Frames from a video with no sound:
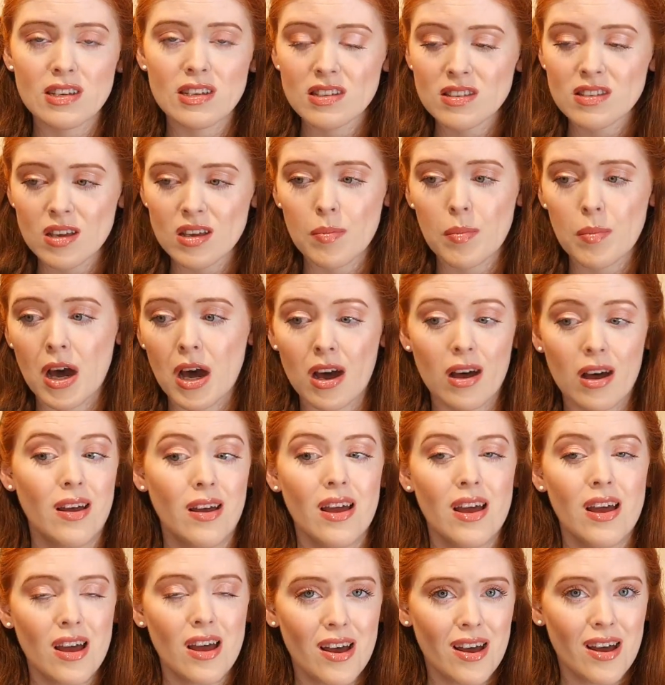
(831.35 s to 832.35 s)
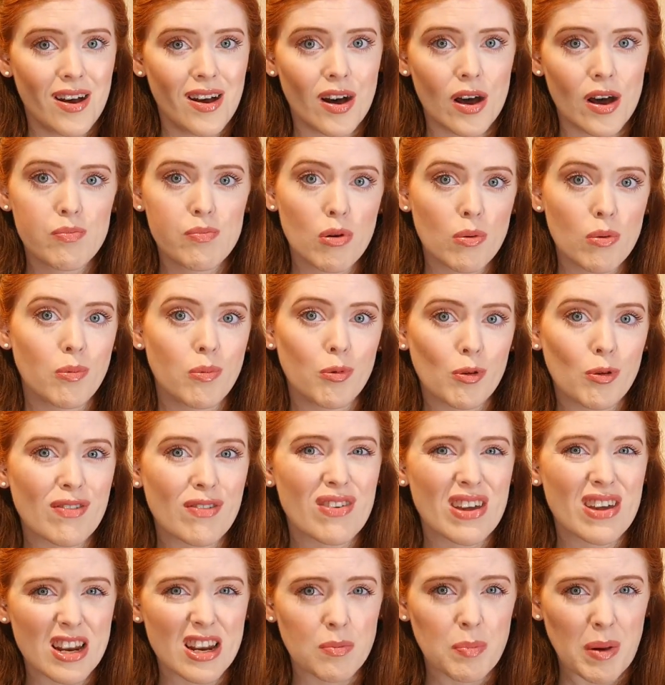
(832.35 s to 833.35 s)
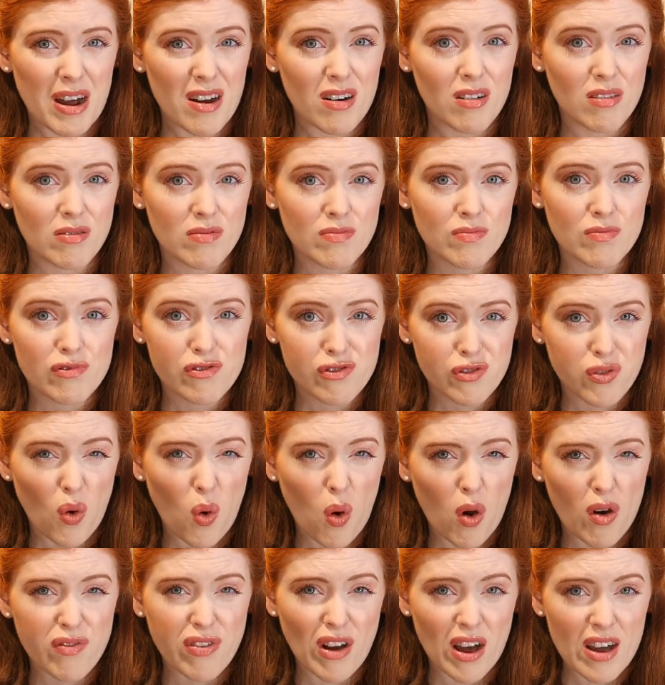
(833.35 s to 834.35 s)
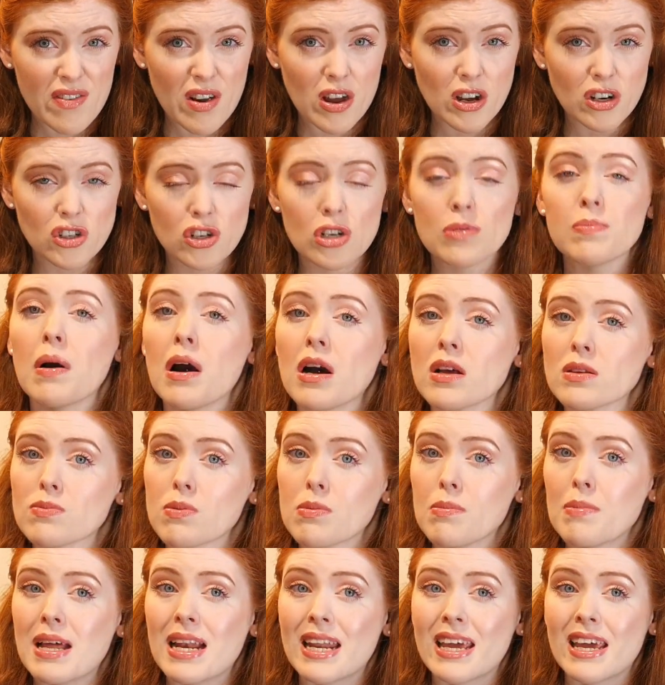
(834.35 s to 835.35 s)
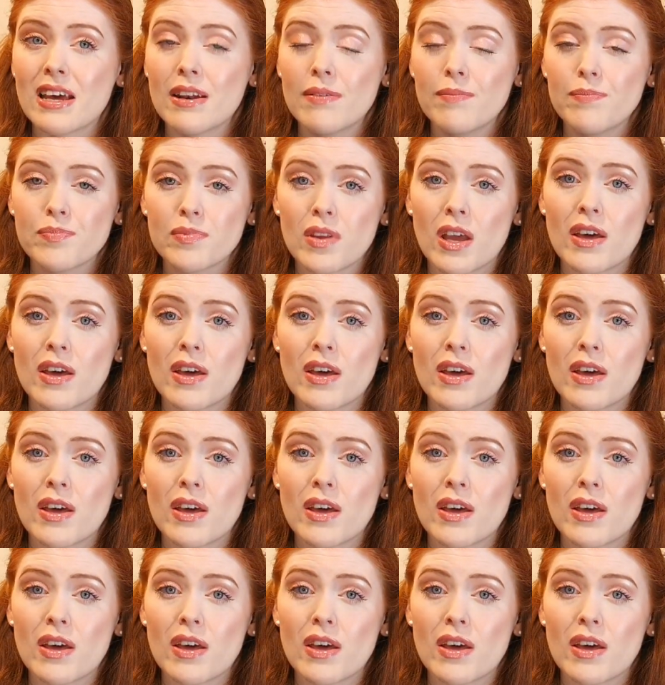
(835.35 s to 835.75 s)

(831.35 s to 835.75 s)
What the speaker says: In summer, I probably feed about 400 or 500 parts per million,